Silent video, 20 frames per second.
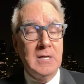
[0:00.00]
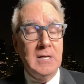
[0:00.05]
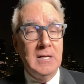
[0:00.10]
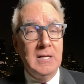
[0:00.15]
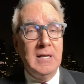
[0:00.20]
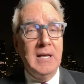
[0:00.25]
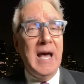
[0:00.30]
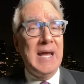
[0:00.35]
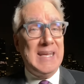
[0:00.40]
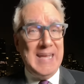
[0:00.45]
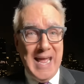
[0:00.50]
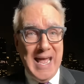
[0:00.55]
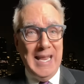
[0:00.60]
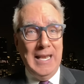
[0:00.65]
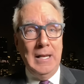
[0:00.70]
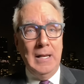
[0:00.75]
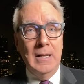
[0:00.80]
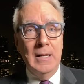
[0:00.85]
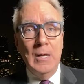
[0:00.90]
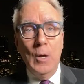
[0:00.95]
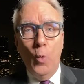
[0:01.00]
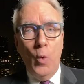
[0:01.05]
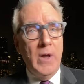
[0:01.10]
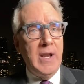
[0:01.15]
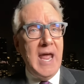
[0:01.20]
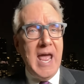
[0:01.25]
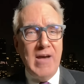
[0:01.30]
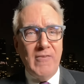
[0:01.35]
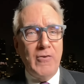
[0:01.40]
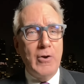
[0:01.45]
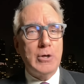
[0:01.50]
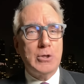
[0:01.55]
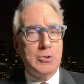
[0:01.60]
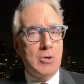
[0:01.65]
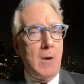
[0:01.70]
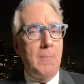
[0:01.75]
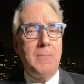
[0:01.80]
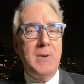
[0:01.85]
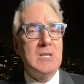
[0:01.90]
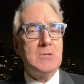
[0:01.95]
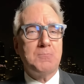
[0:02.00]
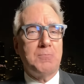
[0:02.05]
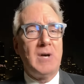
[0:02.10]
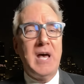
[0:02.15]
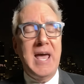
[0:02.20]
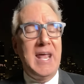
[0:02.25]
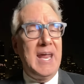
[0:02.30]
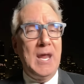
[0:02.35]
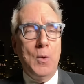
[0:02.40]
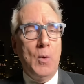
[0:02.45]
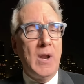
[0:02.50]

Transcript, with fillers: Again, whatever Trump is planning,